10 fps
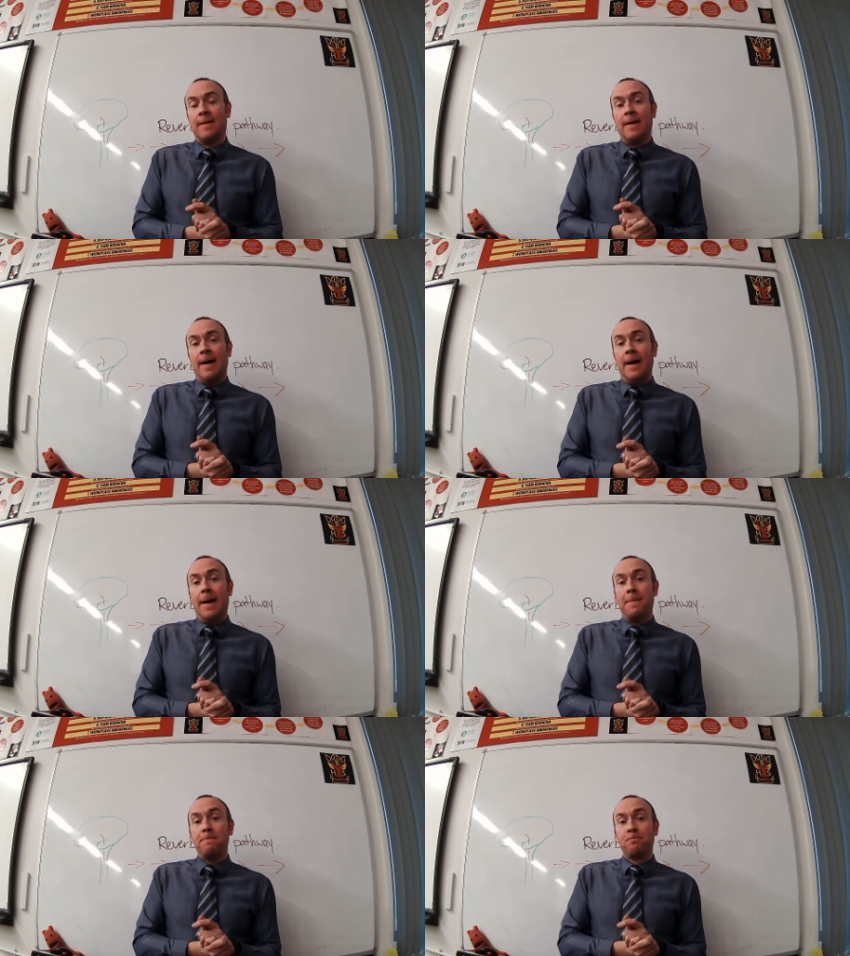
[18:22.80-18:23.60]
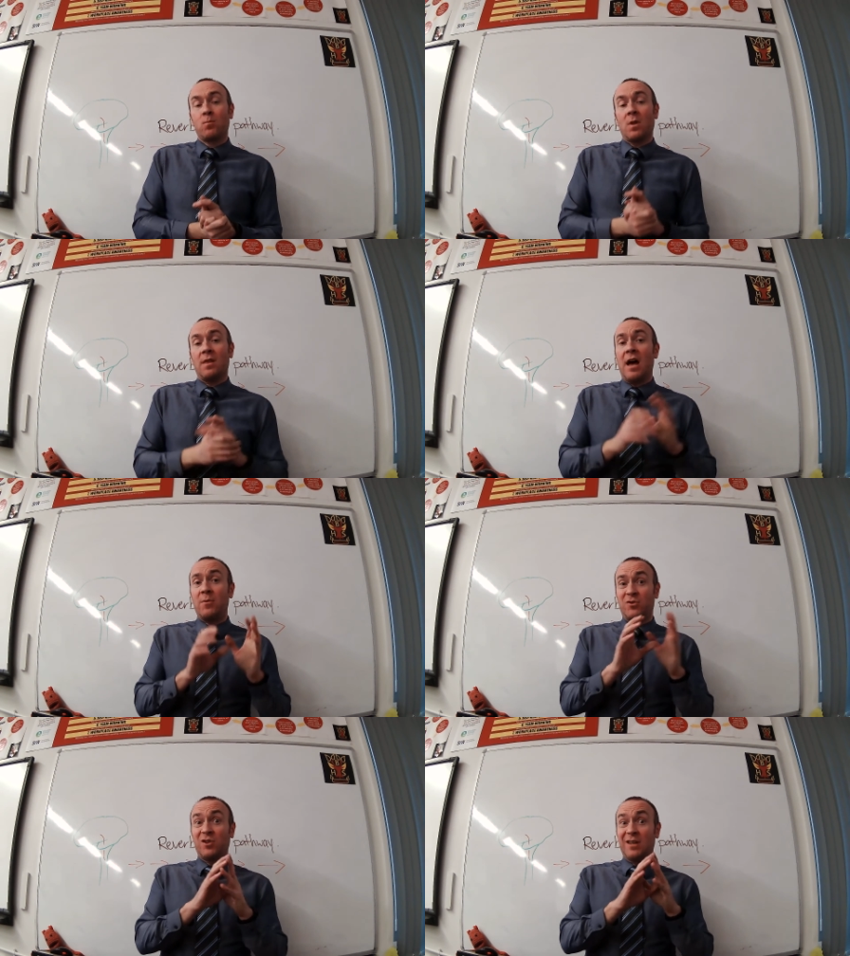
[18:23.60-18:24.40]
That
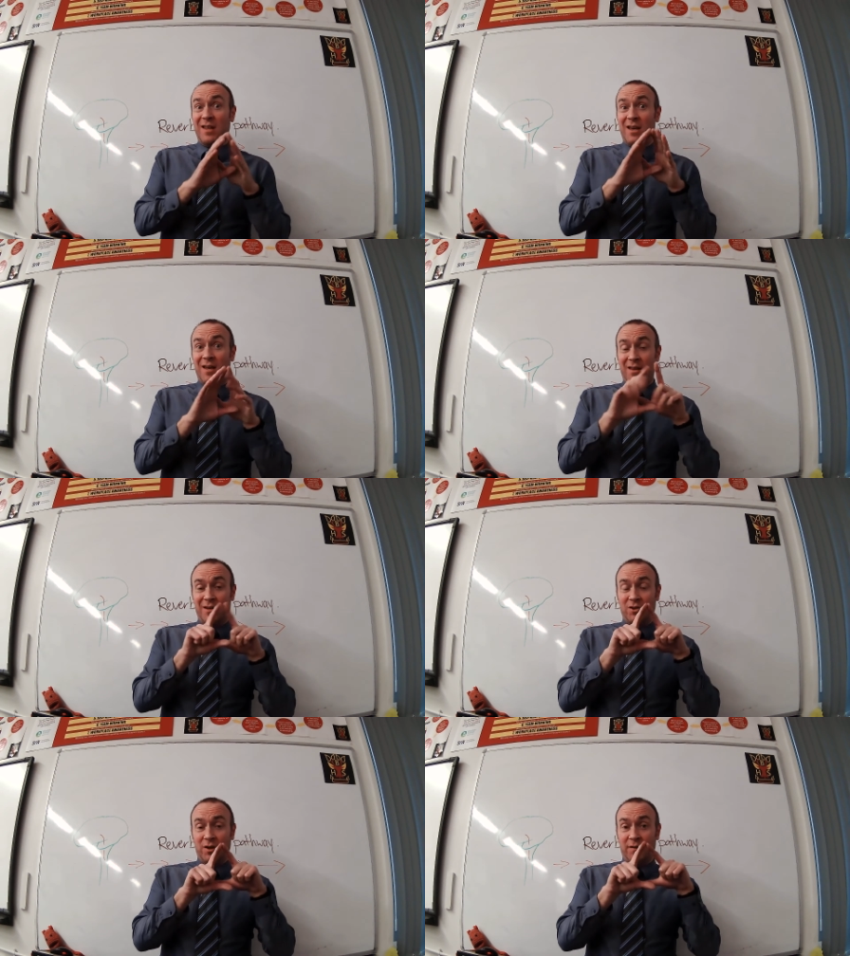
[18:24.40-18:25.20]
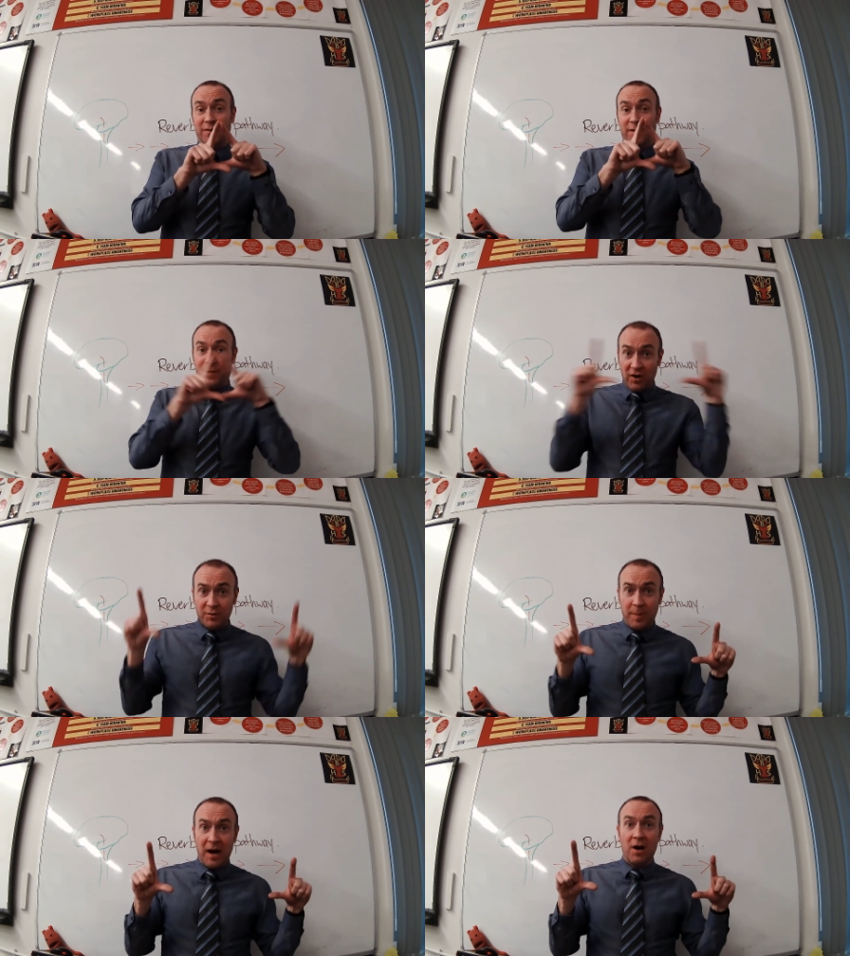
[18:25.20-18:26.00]
was really the sort of the
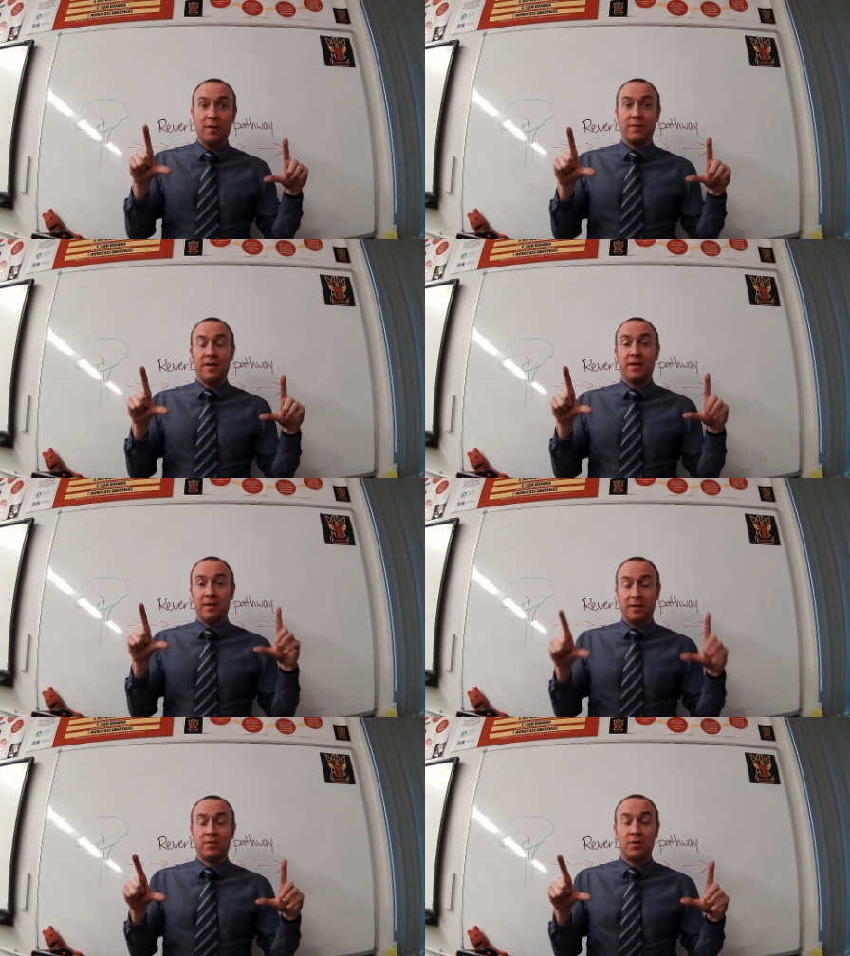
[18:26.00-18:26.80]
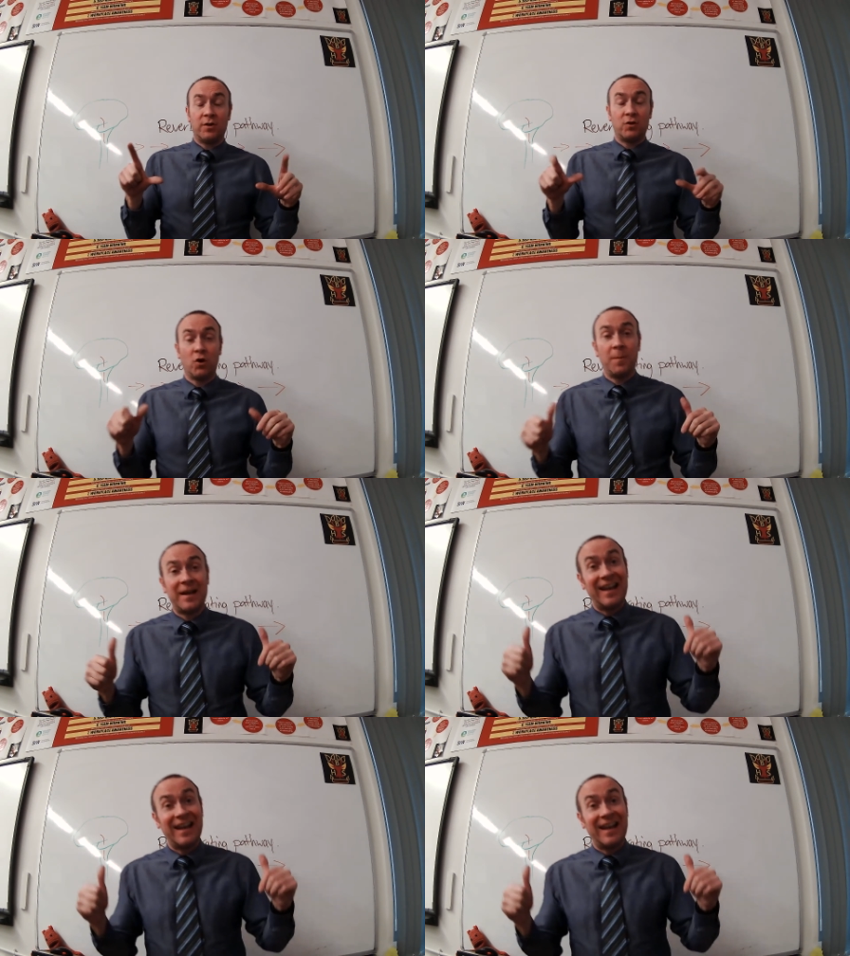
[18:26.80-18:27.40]
first part of the topic,